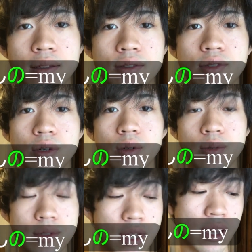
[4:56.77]
So
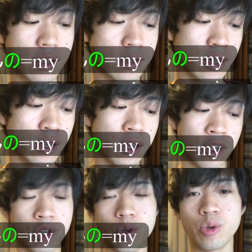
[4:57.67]
says
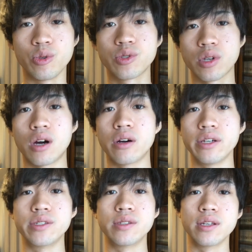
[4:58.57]
whose car
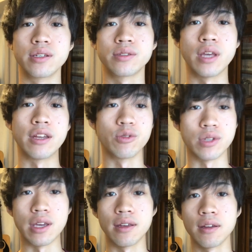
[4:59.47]
is this? And you say,